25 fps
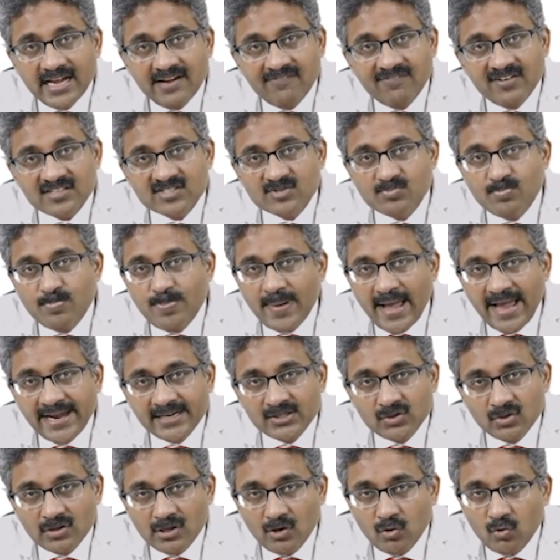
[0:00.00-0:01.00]
reflux
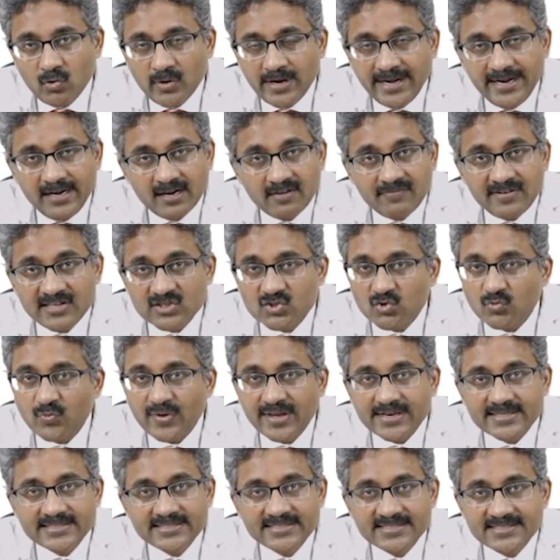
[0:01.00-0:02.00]
back to the lower end of
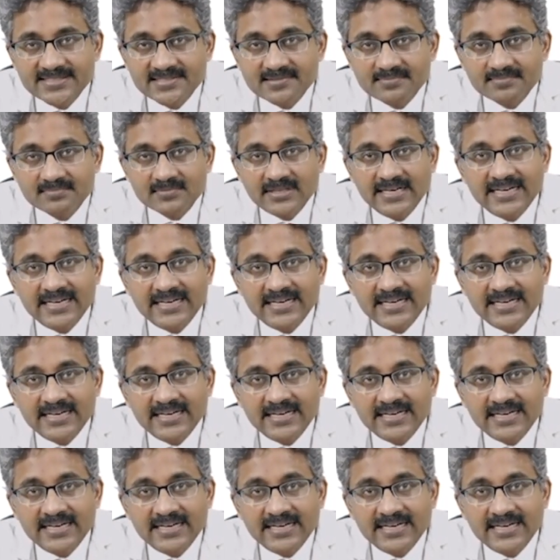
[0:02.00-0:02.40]
esophagus.